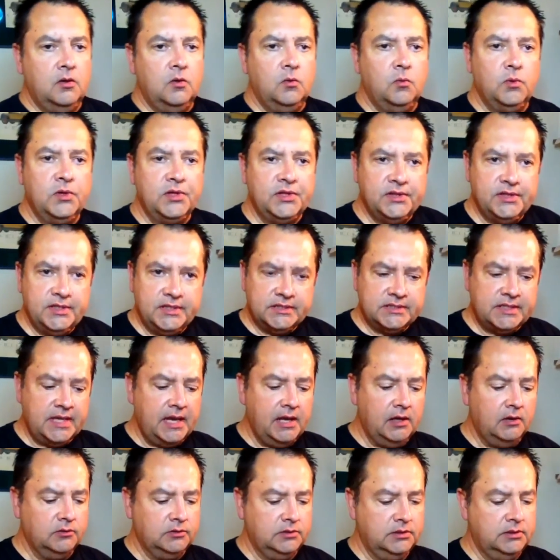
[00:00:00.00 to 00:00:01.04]
With this
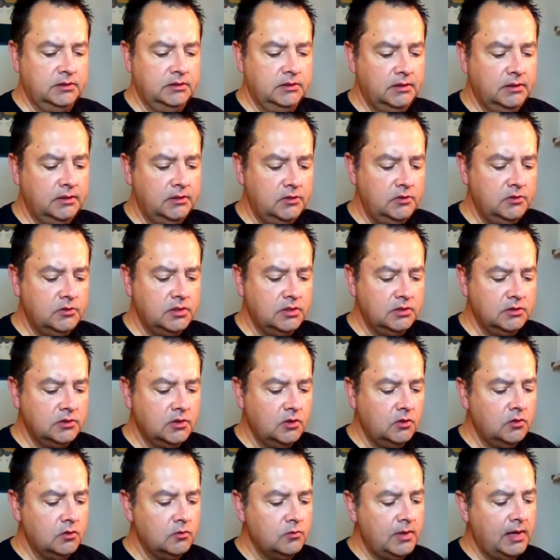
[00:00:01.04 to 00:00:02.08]
out, you can
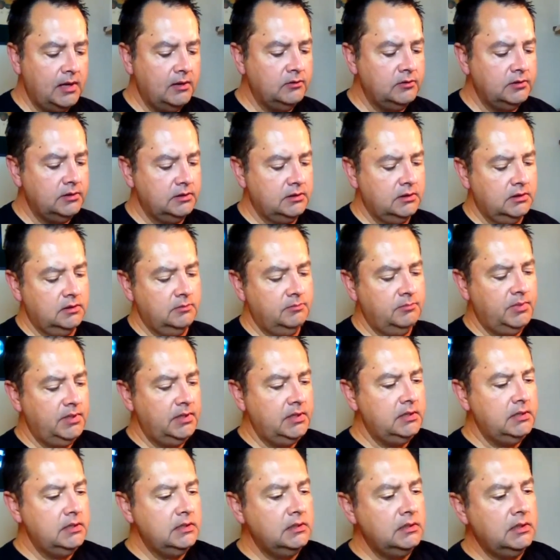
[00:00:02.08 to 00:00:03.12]
go around it
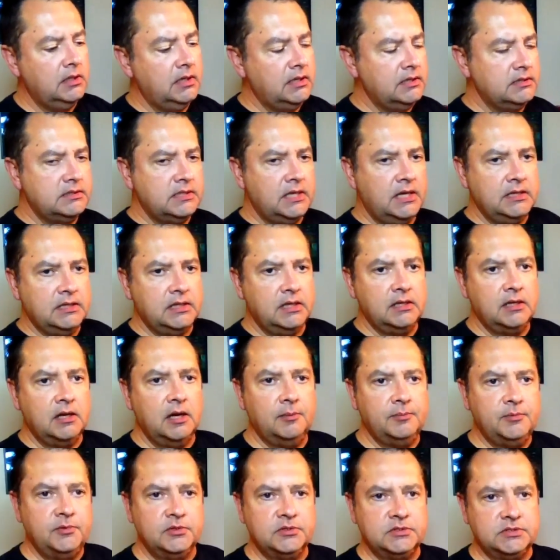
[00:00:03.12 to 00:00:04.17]
pinning and taking
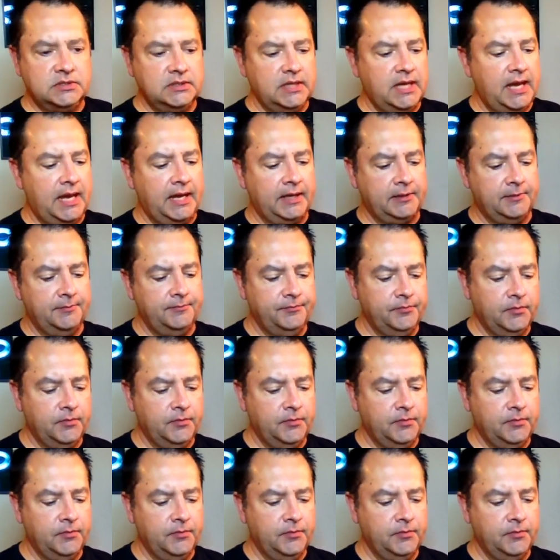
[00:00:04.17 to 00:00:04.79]
up your slack.